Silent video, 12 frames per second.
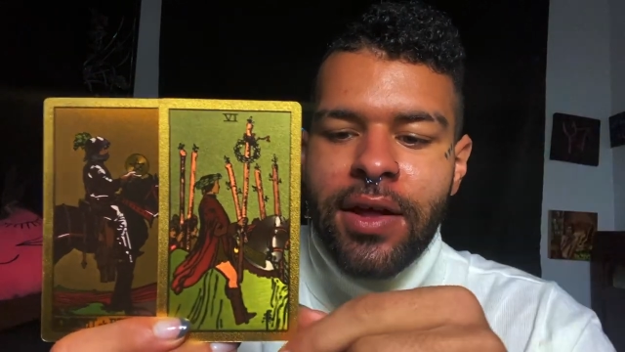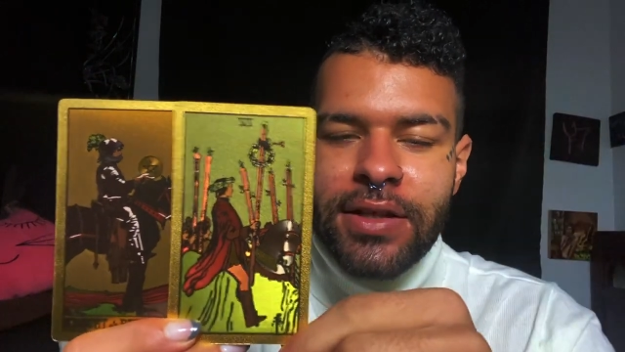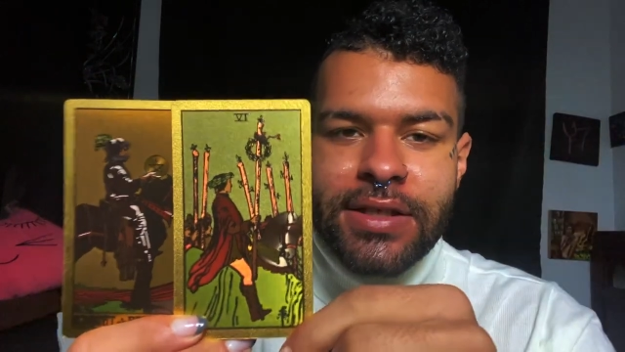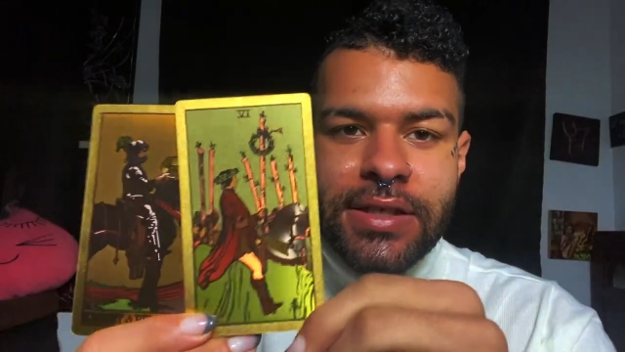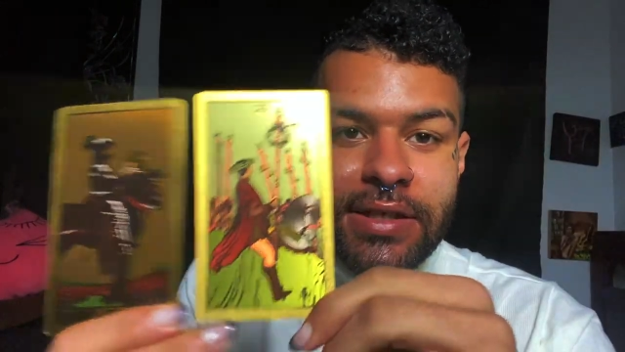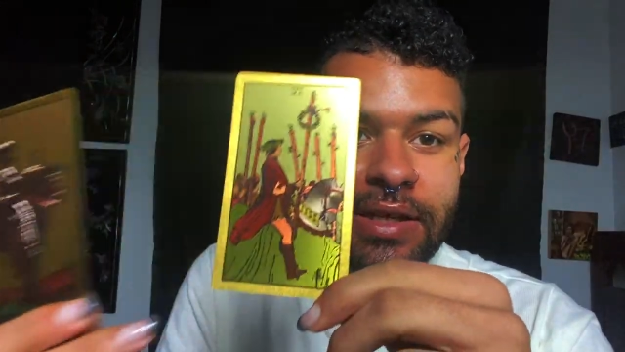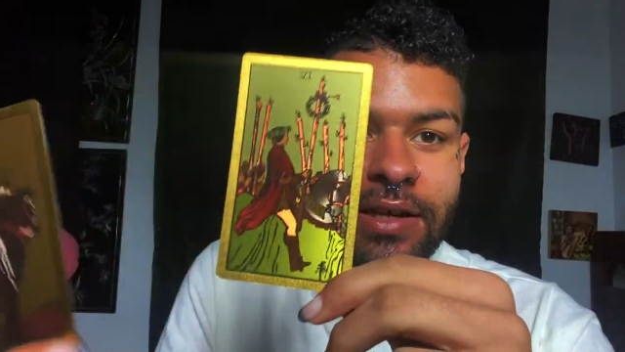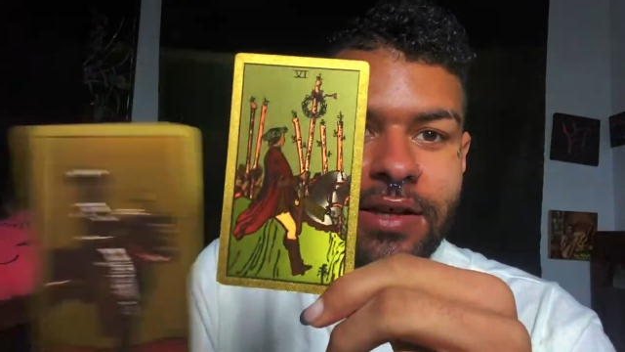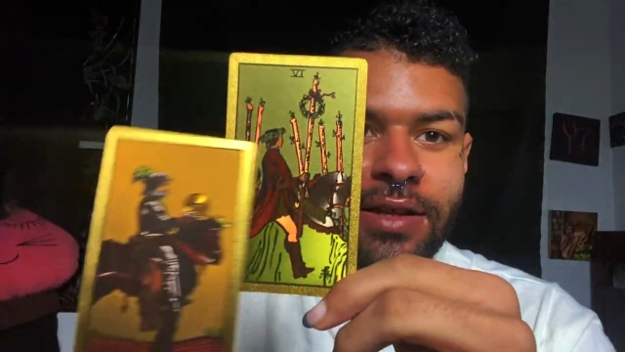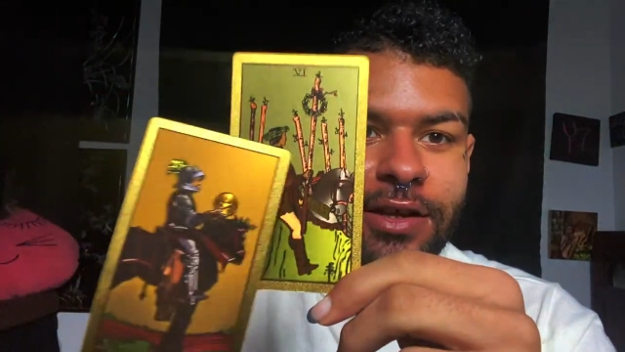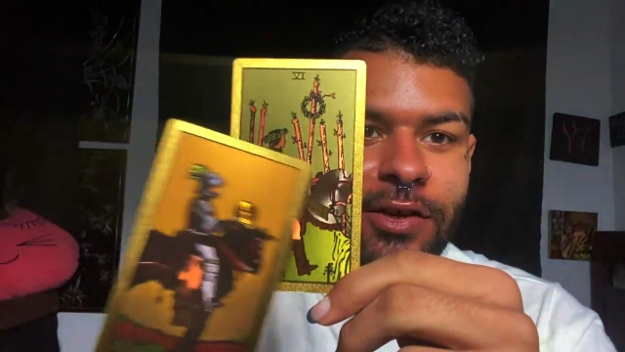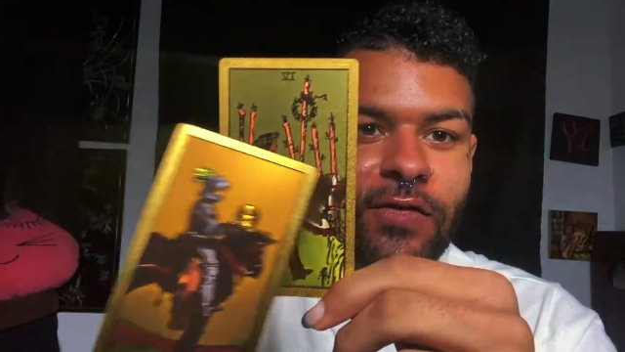this is it
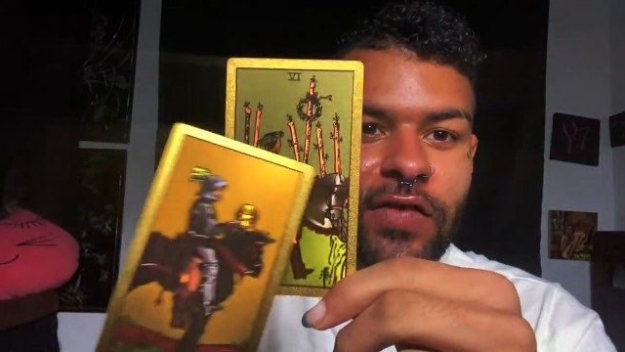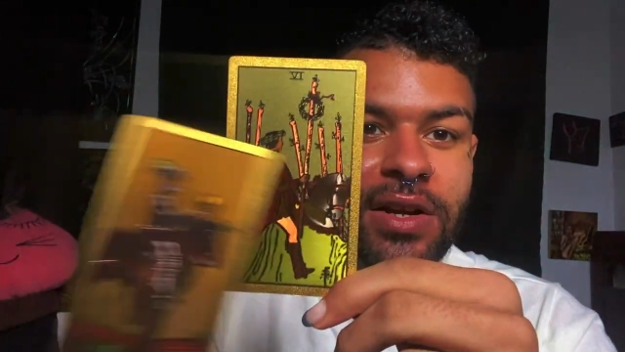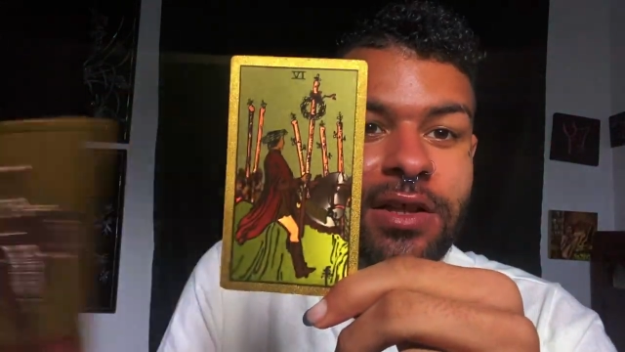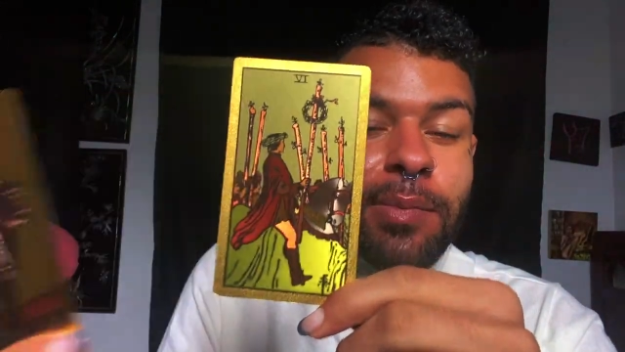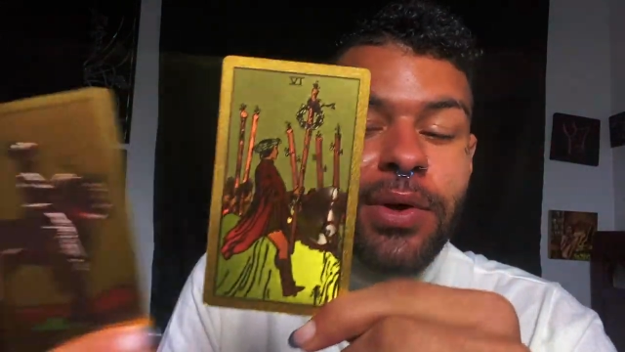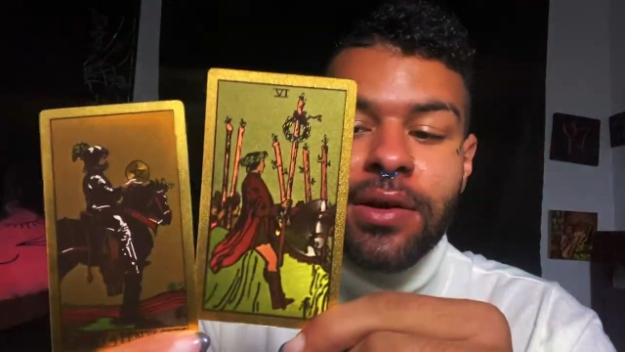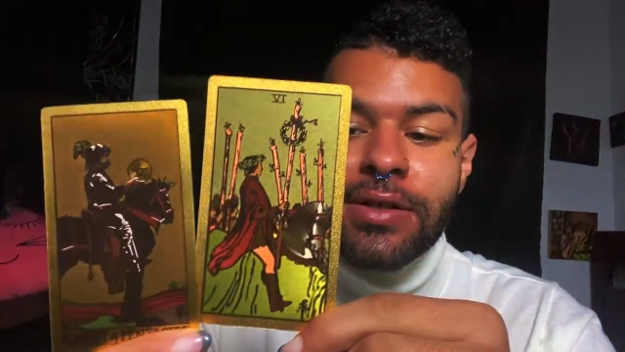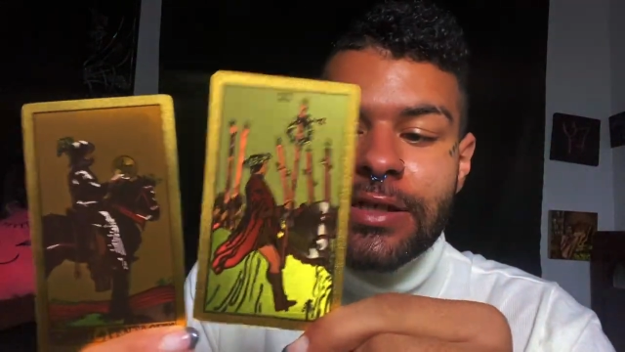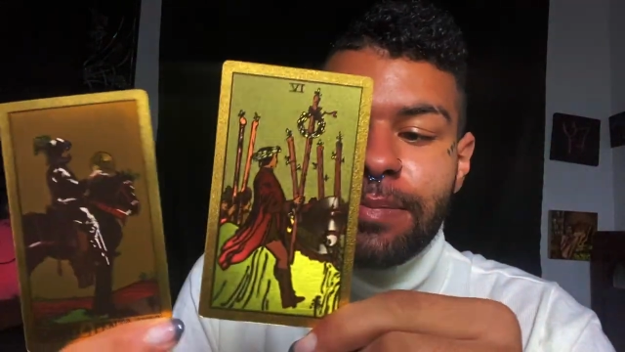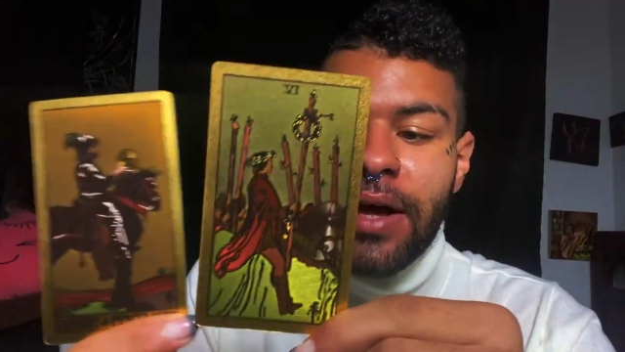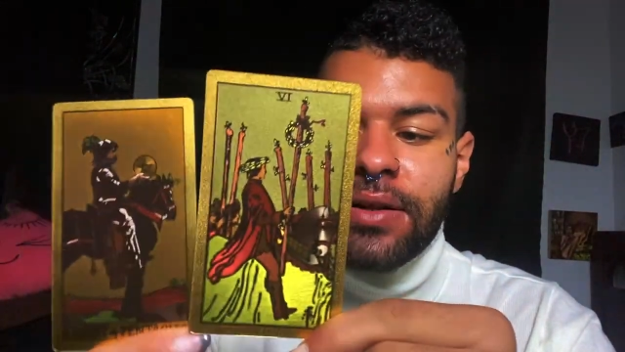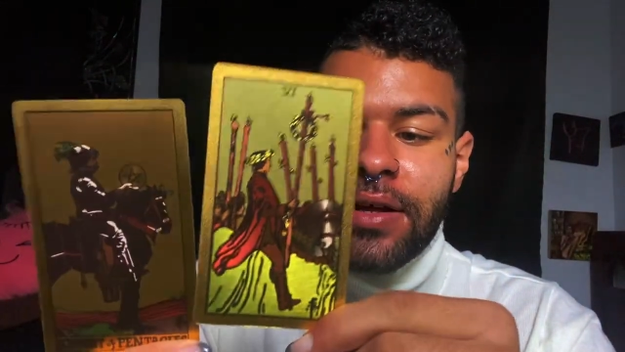like you're finally putting a
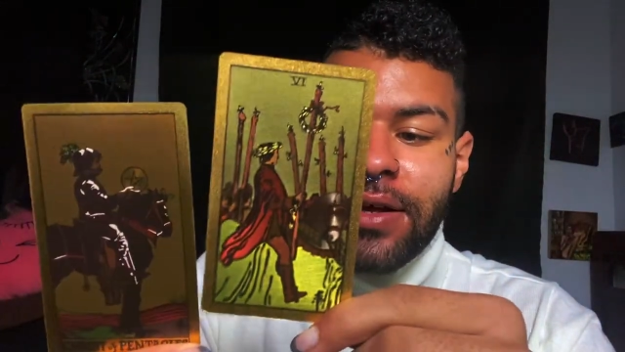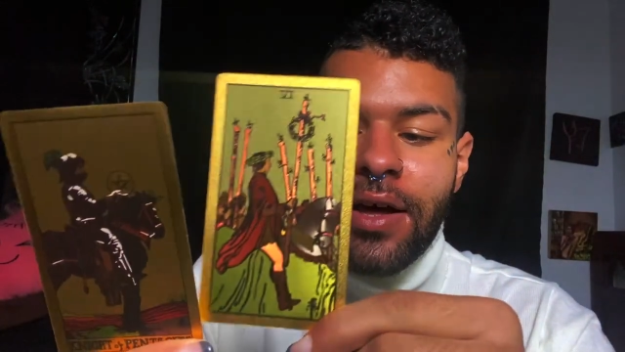spotlight